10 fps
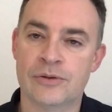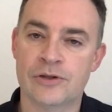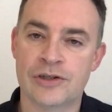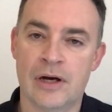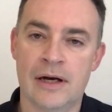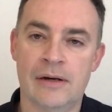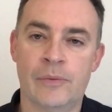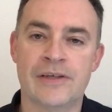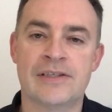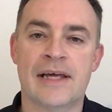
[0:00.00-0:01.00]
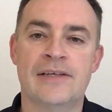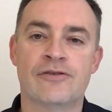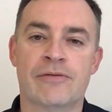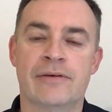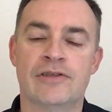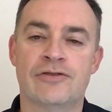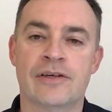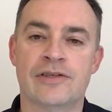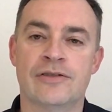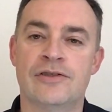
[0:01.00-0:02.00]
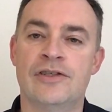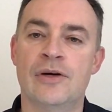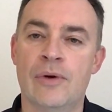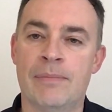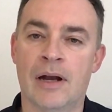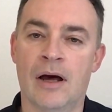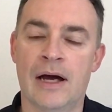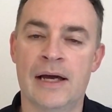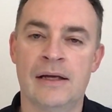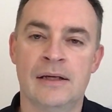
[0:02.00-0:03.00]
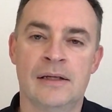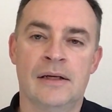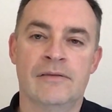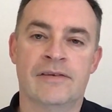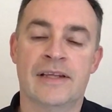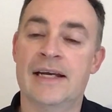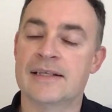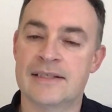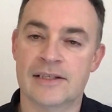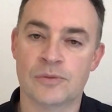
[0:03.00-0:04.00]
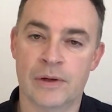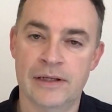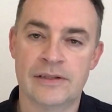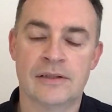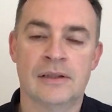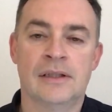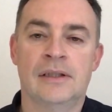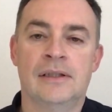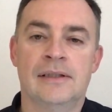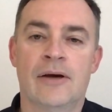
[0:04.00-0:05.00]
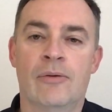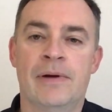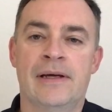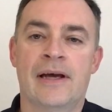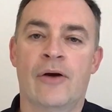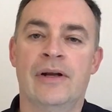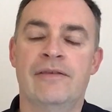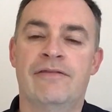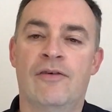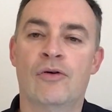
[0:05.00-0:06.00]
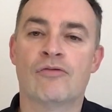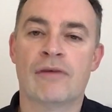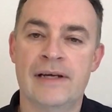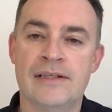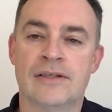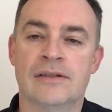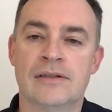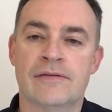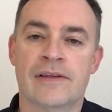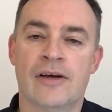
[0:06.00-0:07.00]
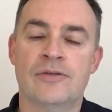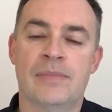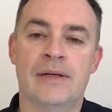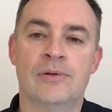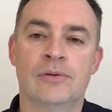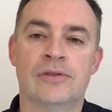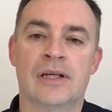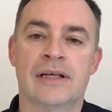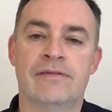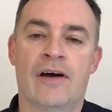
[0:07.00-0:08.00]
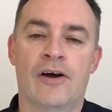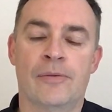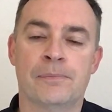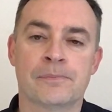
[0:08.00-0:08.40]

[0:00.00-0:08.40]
Shire, where Stage 3 restrictions do apply, for the next 6 weeks, there will be only 4 reasons for those people to leave home: